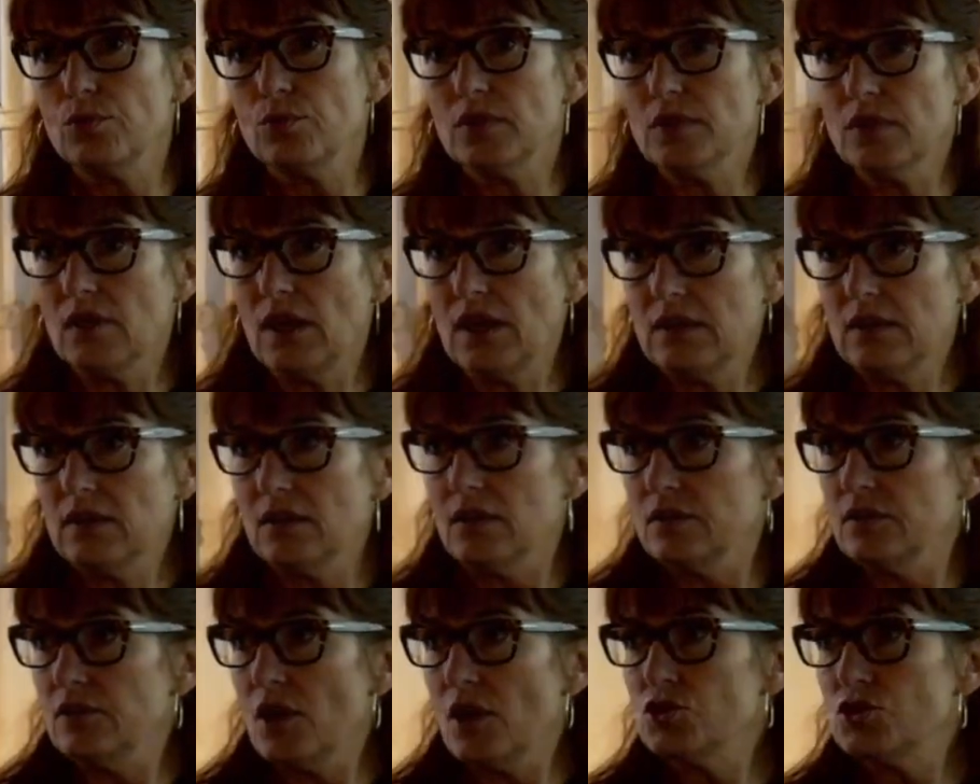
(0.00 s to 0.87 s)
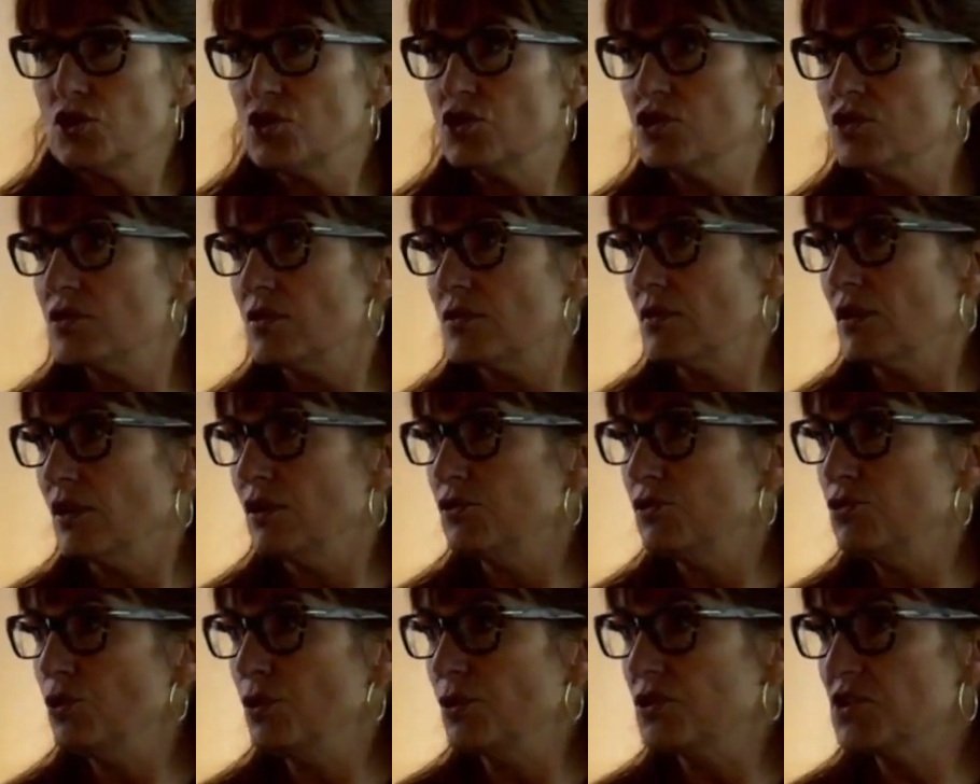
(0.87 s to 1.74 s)
the Dutch
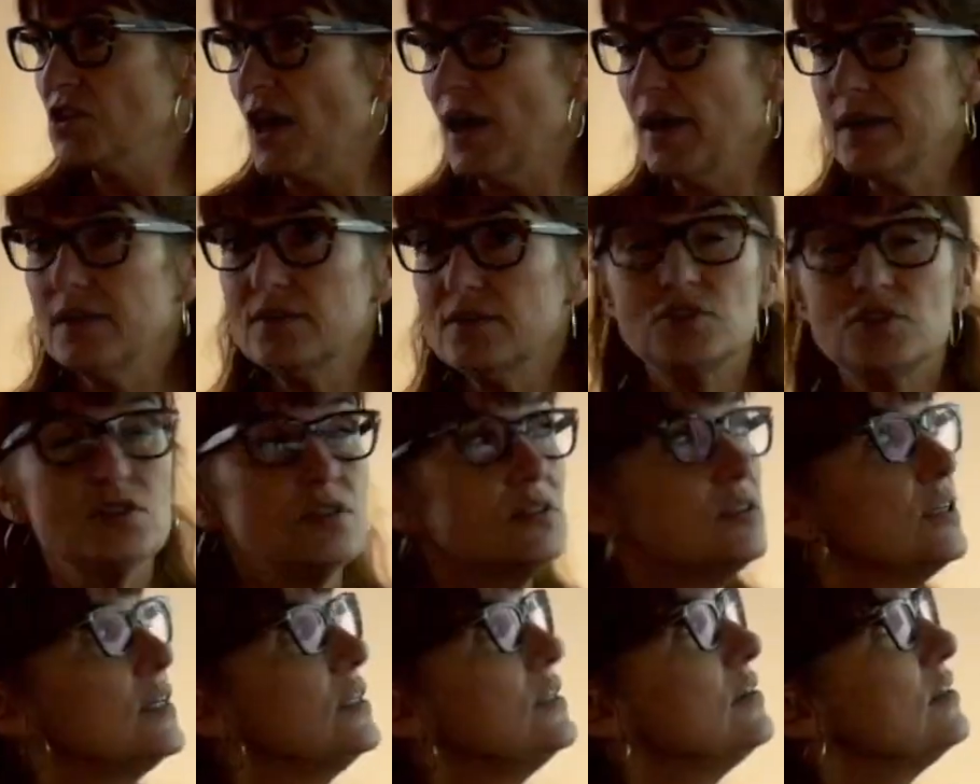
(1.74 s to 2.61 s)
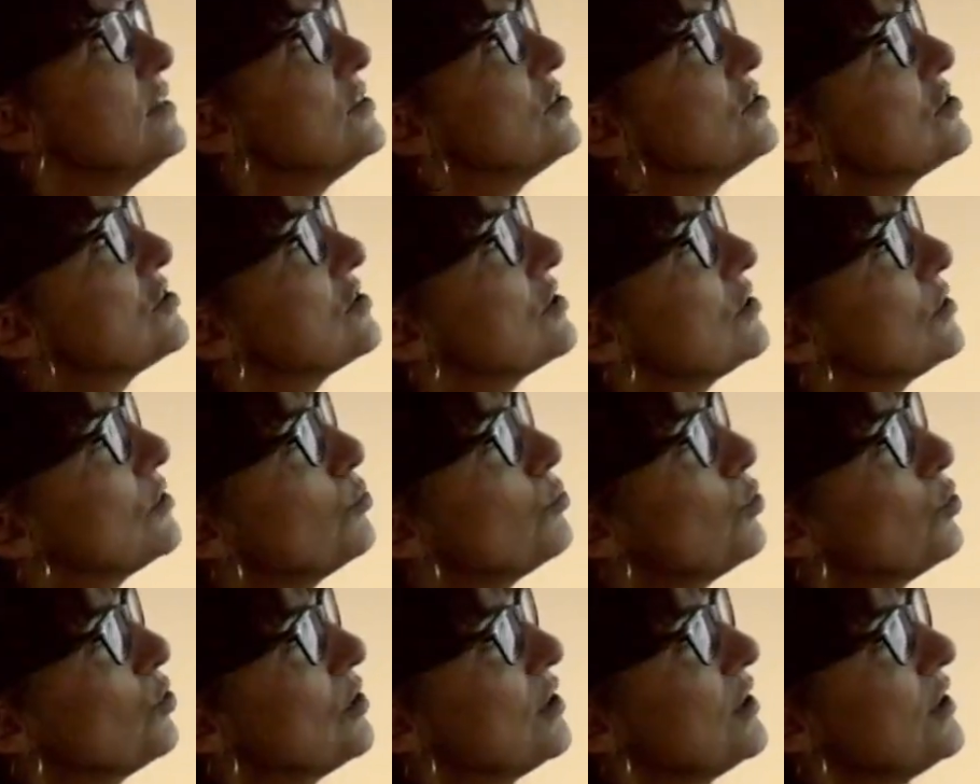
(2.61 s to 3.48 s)
took sides in this
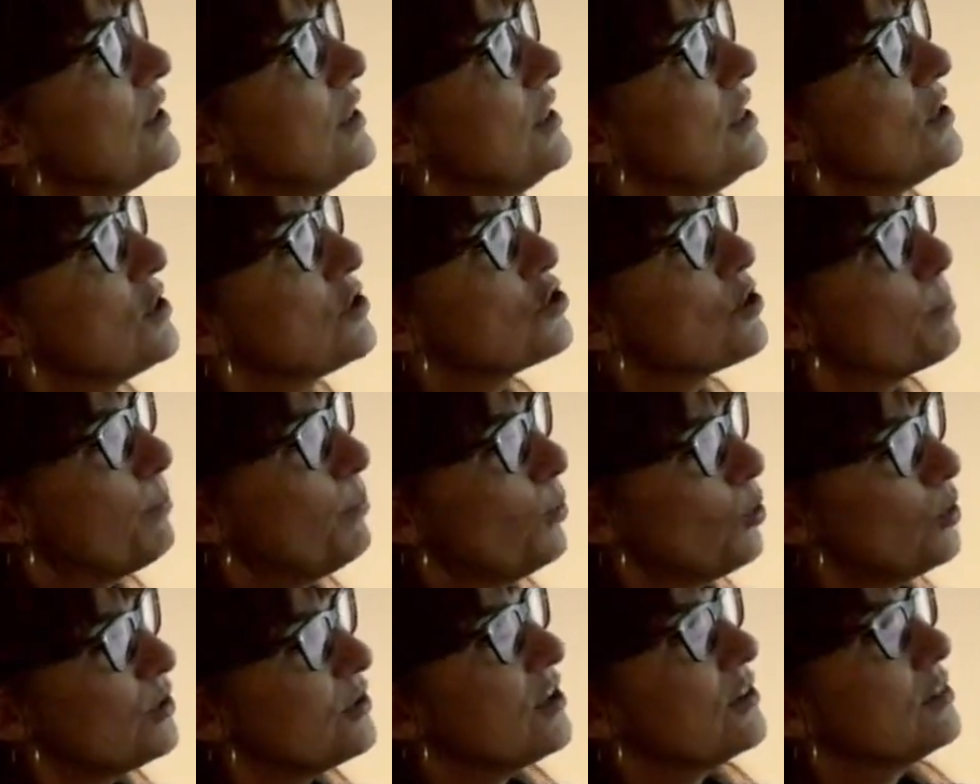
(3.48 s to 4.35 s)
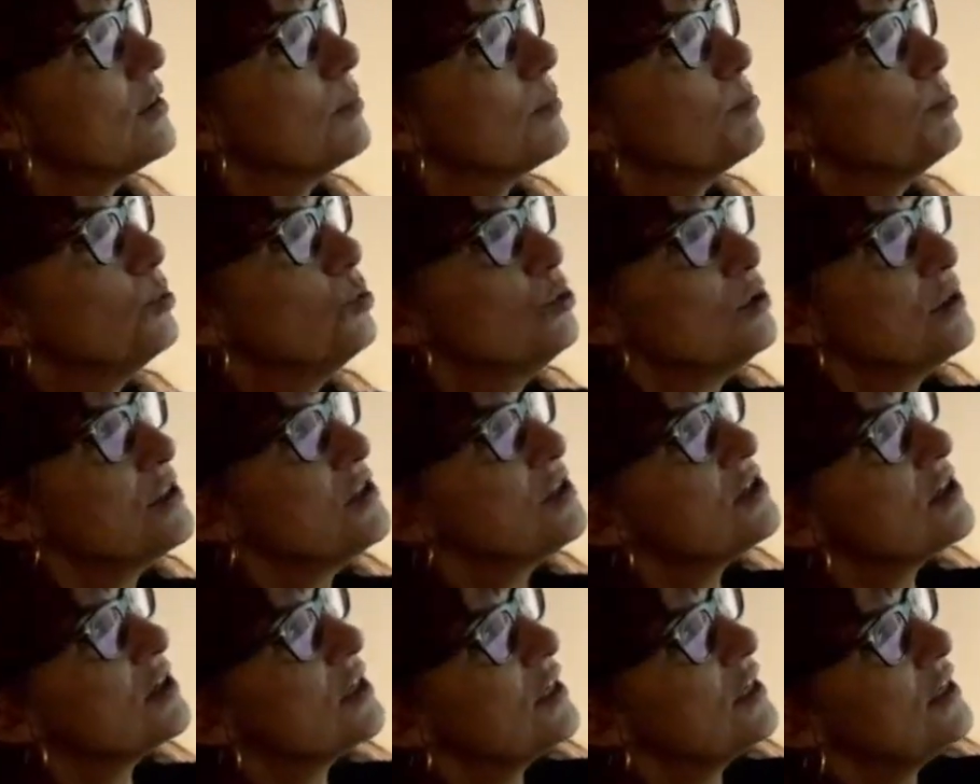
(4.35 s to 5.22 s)
war, supported the
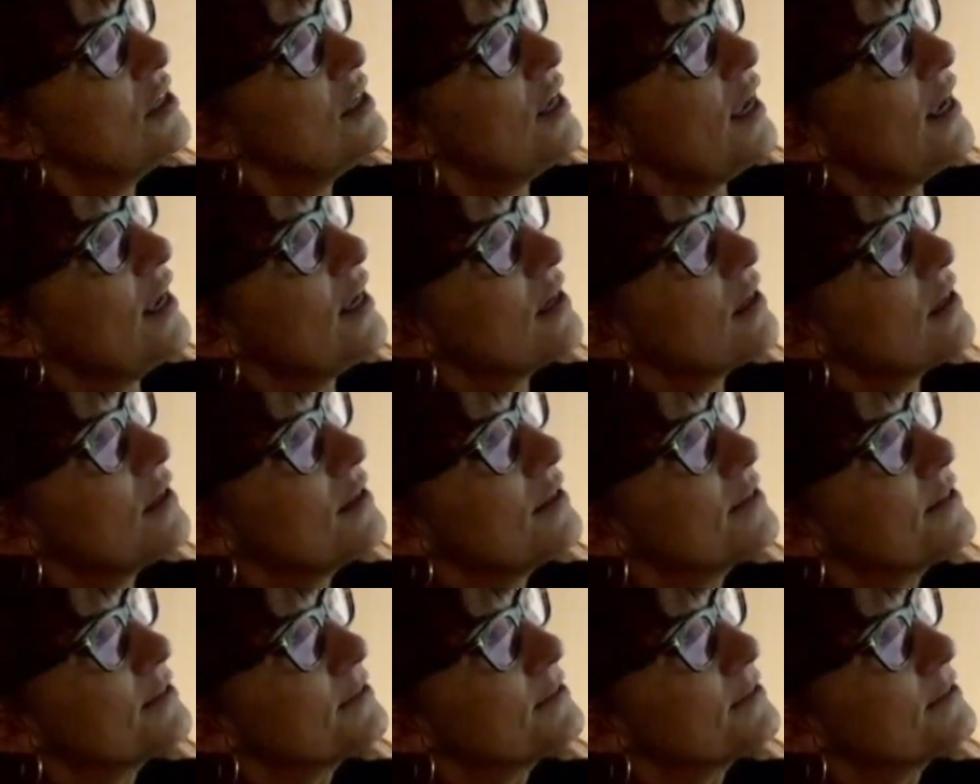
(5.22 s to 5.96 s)
Boers, and